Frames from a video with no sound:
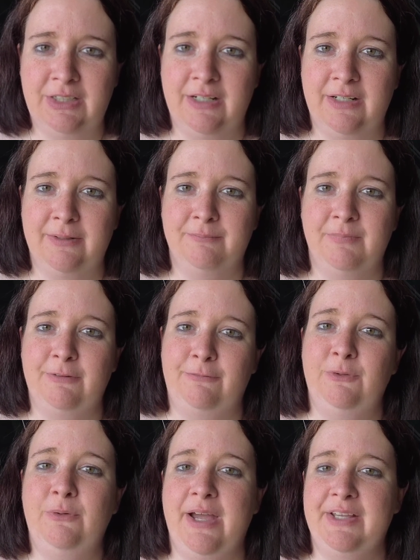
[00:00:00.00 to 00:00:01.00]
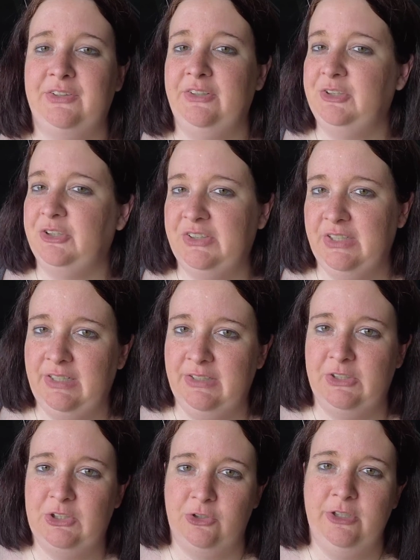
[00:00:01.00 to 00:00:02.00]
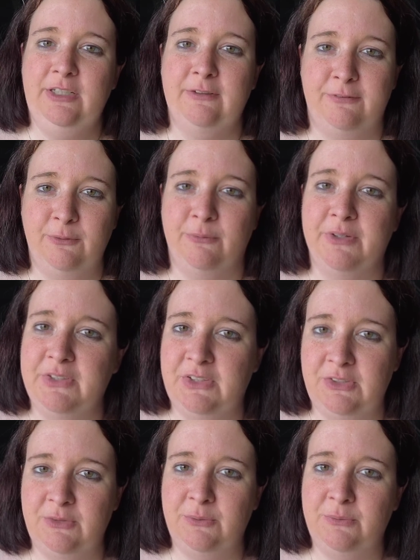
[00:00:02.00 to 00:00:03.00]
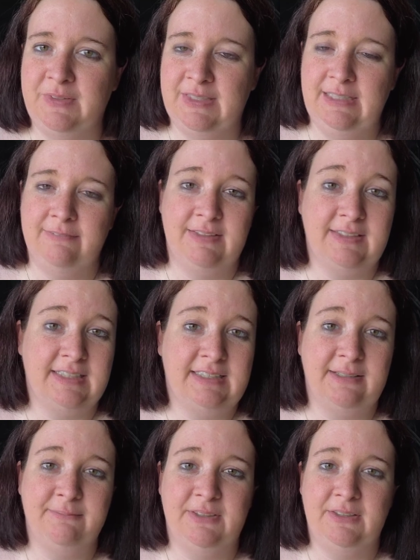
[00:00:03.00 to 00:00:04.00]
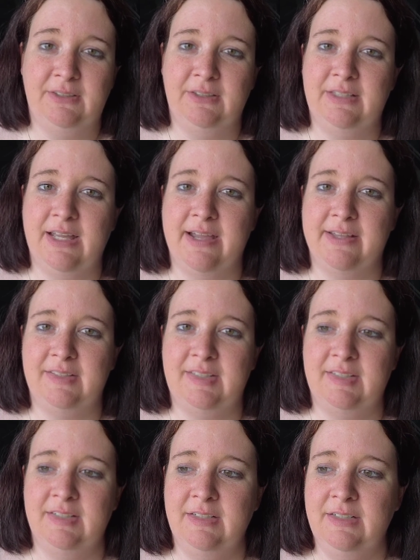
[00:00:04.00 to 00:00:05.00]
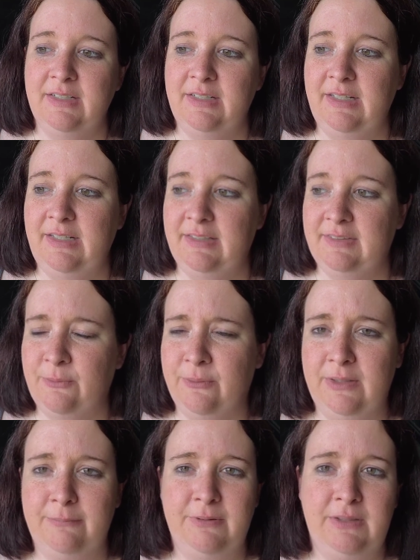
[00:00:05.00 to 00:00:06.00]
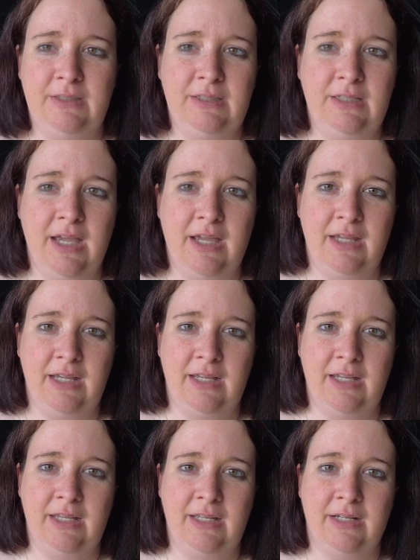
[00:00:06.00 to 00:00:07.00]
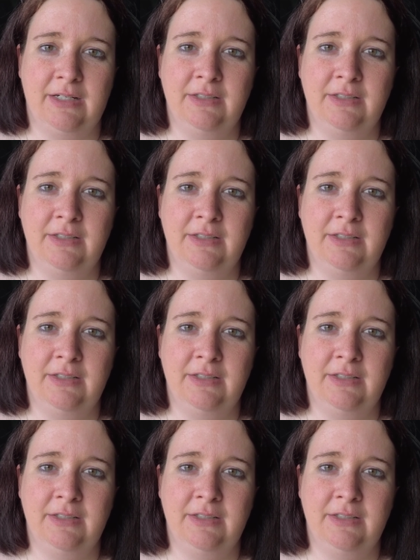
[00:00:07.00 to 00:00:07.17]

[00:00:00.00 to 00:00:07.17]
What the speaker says: If you guys are interested in the journey, if you want to see if this is something that is going to be a